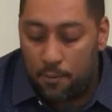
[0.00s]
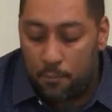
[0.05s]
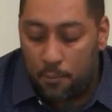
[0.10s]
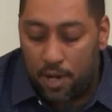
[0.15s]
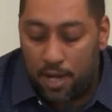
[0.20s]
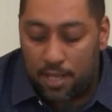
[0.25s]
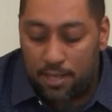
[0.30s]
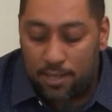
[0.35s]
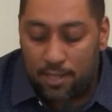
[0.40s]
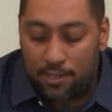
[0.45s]

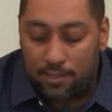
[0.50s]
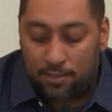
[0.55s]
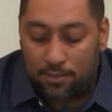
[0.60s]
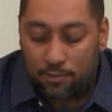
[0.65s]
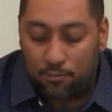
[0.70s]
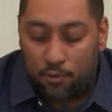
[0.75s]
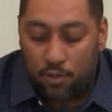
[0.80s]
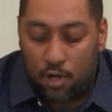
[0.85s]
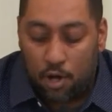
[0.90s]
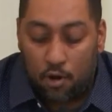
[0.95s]
But
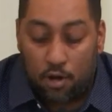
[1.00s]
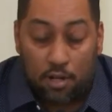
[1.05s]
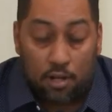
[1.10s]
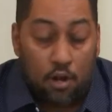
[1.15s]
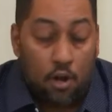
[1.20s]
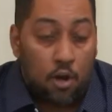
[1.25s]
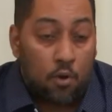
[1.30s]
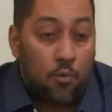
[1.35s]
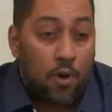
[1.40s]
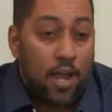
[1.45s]
this will go a
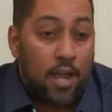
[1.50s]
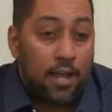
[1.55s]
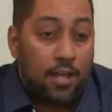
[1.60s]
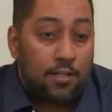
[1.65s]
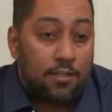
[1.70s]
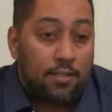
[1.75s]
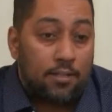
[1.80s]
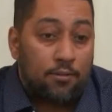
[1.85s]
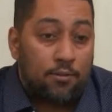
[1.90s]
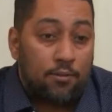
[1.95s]
long
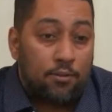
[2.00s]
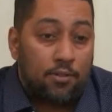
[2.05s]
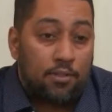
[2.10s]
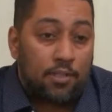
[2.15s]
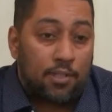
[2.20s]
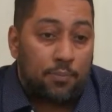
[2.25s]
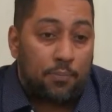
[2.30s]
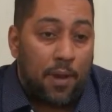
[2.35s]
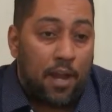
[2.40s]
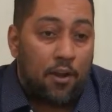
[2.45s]
way to
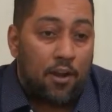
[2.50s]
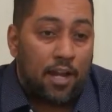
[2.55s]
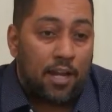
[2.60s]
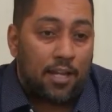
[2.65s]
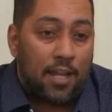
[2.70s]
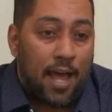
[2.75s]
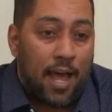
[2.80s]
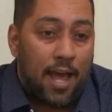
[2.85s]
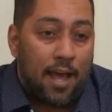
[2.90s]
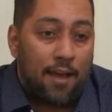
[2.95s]

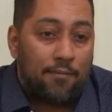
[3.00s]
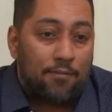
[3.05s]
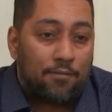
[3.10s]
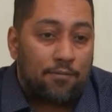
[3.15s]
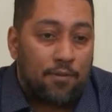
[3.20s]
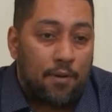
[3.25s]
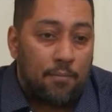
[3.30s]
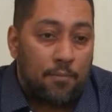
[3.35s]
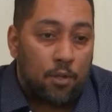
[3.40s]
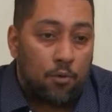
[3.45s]
sparing
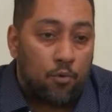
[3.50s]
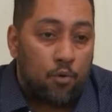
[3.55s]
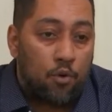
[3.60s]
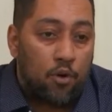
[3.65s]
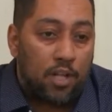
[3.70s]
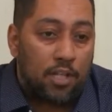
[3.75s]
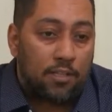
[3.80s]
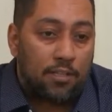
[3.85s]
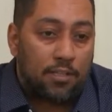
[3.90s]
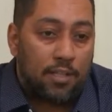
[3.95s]
lives from the
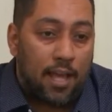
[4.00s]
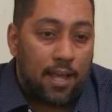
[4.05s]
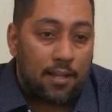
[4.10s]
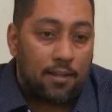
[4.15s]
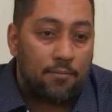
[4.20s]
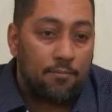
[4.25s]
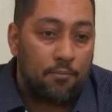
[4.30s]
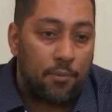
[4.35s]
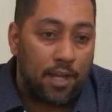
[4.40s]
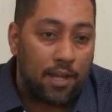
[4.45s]
ruins
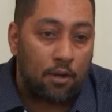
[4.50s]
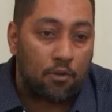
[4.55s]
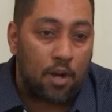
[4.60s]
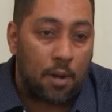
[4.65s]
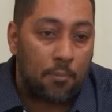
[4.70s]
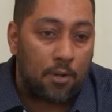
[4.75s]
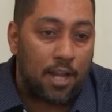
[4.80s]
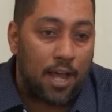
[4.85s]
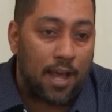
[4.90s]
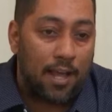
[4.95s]
that being
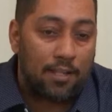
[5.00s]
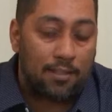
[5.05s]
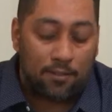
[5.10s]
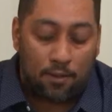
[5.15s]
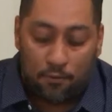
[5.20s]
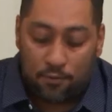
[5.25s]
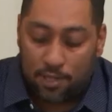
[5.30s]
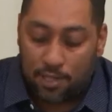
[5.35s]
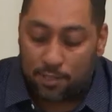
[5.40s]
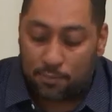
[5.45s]

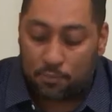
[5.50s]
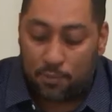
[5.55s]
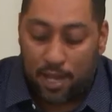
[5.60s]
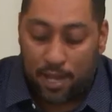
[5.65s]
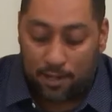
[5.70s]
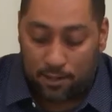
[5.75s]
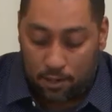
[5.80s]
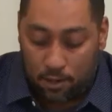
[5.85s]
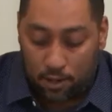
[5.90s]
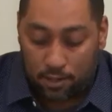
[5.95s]
criminalized over this
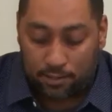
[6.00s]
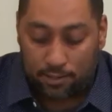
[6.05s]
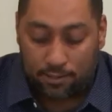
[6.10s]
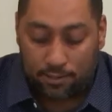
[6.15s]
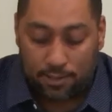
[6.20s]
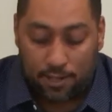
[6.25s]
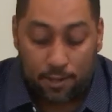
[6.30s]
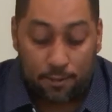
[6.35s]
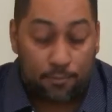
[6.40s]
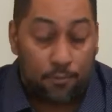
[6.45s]
plant
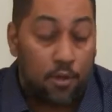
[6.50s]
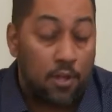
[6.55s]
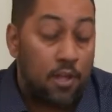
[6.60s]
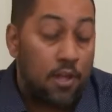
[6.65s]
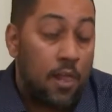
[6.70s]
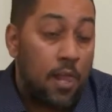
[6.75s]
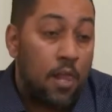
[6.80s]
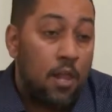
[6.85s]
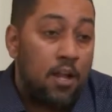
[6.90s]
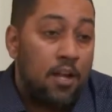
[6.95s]
causes them.
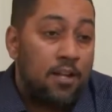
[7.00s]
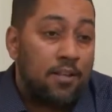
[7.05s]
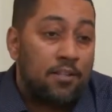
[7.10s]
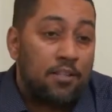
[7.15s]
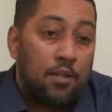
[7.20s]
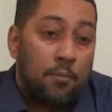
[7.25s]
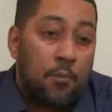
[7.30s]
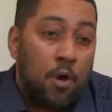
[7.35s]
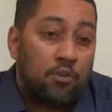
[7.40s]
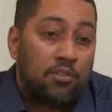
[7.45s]

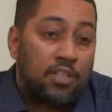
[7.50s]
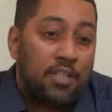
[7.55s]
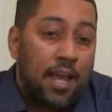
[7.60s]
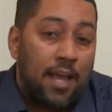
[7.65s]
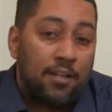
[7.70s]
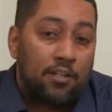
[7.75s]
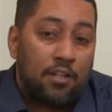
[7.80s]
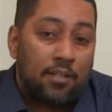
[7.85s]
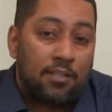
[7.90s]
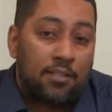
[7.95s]
The most
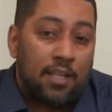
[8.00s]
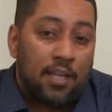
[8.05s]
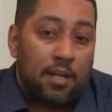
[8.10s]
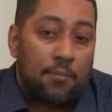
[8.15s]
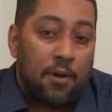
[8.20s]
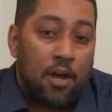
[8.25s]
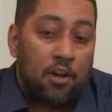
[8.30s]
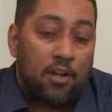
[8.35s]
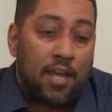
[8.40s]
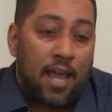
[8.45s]
dangerous
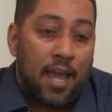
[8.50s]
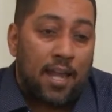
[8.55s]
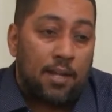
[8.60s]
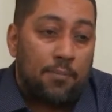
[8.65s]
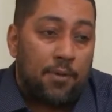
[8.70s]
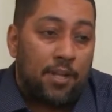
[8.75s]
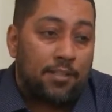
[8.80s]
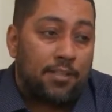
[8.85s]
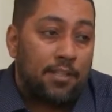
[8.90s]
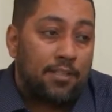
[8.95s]
thing about
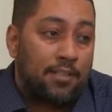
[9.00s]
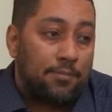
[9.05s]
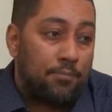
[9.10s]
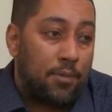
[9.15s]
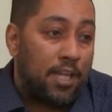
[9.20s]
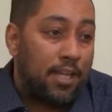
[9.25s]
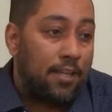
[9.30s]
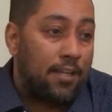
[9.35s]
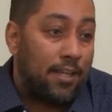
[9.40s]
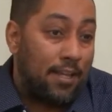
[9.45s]
cannabis
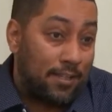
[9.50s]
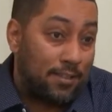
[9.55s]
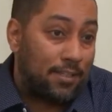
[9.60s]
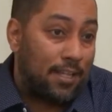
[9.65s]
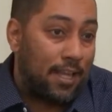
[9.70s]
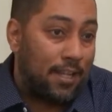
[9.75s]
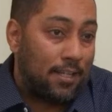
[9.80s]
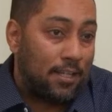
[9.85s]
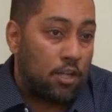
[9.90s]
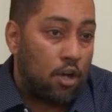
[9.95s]

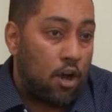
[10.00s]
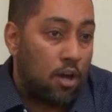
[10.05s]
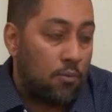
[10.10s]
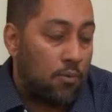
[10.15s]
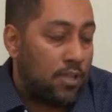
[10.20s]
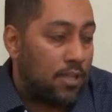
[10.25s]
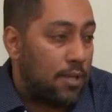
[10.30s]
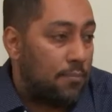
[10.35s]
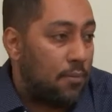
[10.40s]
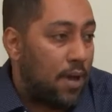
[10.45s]
is getting
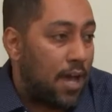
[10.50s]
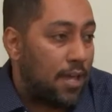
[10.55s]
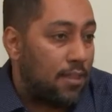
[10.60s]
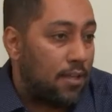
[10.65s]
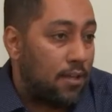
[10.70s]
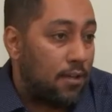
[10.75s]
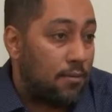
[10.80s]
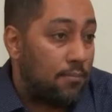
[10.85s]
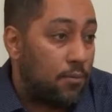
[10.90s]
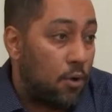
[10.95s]
caught with it by
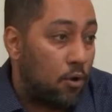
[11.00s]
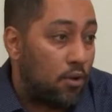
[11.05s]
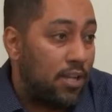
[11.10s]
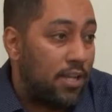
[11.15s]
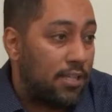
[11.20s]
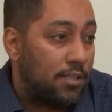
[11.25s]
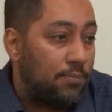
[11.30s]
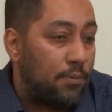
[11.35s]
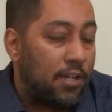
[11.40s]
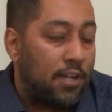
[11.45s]
the
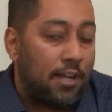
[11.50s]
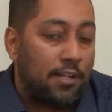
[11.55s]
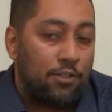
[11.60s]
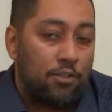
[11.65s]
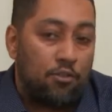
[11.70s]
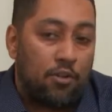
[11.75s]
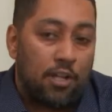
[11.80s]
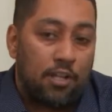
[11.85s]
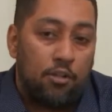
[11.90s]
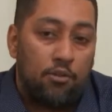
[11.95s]
police,
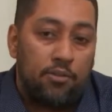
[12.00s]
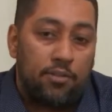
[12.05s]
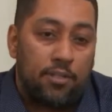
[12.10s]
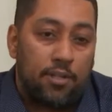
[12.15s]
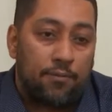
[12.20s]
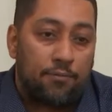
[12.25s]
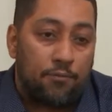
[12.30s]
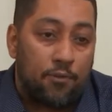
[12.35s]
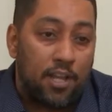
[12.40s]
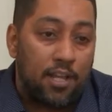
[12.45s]
because you could
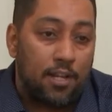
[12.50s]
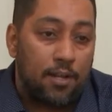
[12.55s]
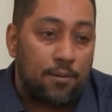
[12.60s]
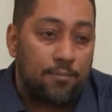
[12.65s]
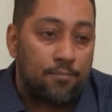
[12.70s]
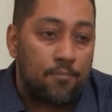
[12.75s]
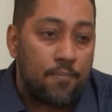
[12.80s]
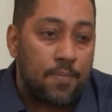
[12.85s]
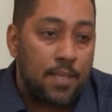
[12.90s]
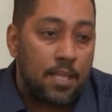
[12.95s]
lose your
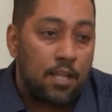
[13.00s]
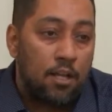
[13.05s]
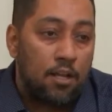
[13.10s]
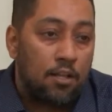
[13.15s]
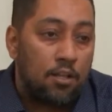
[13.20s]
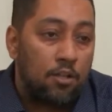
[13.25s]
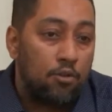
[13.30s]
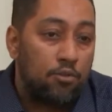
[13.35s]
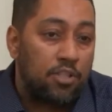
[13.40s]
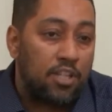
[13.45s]
freedom,
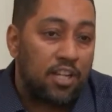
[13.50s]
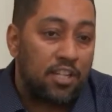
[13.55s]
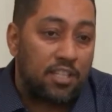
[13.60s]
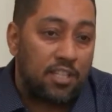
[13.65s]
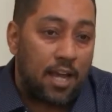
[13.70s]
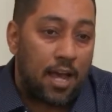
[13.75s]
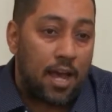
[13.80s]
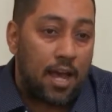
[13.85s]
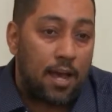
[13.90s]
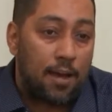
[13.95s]
lose your
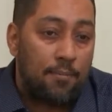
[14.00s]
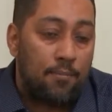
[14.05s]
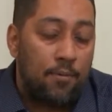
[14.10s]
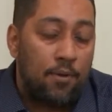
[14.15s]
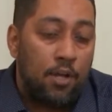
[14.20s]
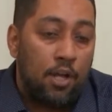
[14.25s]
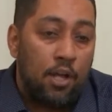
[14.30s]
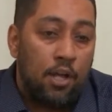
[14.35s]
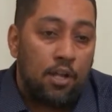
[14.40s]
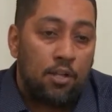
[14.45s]

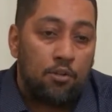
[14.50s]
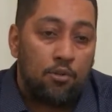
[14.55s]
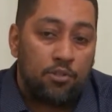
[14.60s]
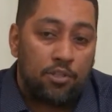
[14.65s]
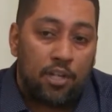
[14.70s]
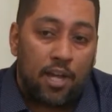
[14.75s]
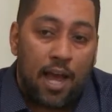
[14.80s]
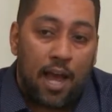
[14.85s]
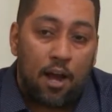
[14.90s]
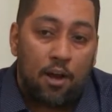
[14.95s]
job,
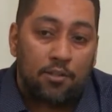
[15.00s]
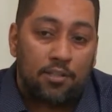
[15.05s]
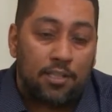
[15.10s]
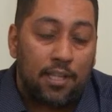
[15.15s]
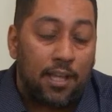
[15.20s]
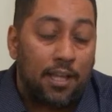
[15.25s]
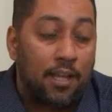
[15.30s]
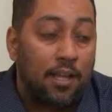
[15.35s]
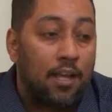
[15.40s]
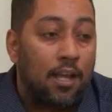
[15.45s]
lose your
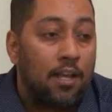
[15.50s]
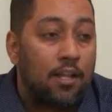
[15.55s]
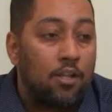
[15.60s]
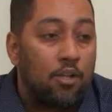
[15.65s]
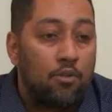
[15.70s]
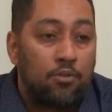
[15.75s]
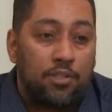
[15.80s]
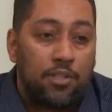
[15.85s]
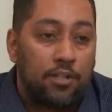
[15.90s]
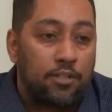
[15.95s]
housing,
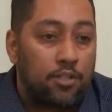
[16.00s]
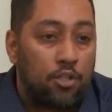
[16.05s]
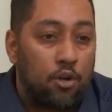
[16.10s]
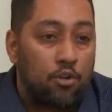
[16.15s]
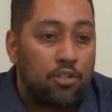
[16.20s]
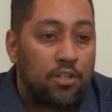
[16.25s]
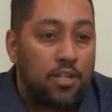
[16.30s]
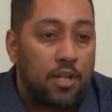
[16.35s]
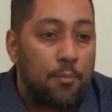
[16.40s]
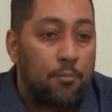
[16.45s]
lose your
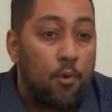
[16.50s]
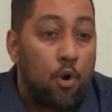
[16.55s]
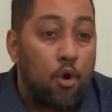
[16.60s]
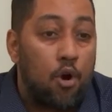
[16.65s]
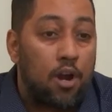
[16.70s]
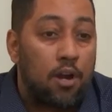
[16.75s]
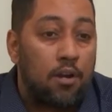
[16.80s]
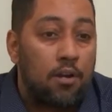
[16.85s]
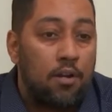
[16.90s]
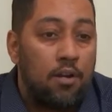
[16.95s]
children, and
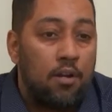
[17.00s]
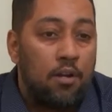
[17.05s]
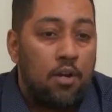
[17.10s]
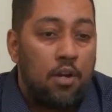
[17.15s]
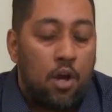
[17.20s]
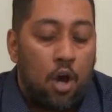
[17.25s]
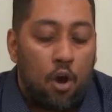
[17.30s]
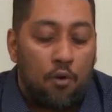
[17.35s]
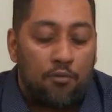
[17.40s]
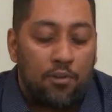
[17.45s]
more
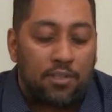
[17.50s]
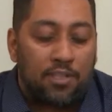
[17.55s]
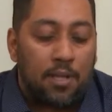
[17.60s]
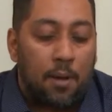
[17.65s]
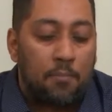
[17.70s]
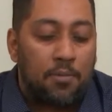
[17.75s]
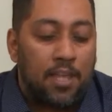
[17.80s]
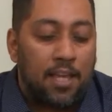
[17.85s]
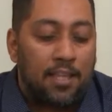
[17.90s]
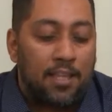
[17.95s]
over
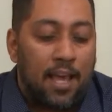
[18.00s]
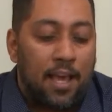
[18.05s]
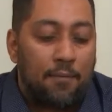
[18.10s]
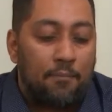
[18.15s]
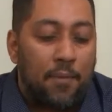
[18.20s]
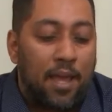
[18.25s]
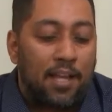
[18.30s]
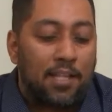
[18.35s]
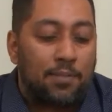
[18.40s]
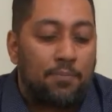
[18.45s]
something
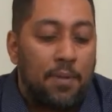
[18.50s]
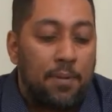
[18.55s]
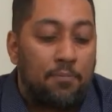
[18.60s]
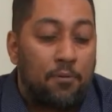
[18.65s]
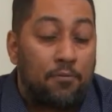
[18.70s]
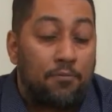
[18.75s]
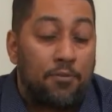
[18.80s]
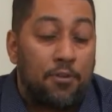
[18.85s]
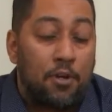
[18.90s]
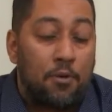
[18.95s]
that makes
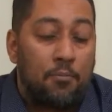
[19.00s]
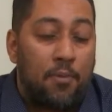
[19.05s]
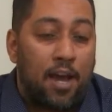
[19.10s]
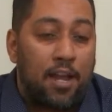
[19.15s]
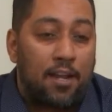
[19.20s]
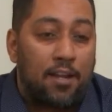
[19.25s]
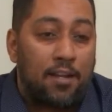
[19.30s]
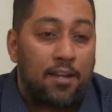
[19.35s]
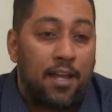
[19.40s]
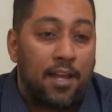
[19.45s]
people feel
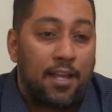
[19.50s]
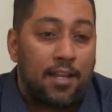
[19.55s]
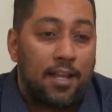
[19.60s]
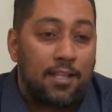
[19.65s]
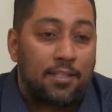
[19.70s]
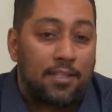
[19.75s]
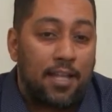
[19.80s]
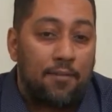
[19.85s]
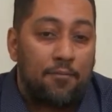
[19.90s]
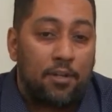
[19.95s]
better and
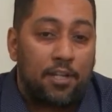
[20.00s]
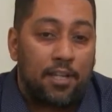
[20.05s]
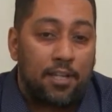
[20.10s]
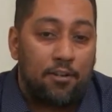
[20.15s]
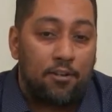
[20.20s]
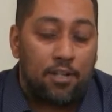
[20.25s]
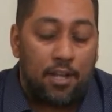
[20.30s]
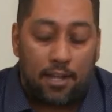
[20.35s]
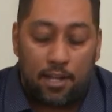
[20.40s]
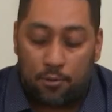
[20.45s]
has never killed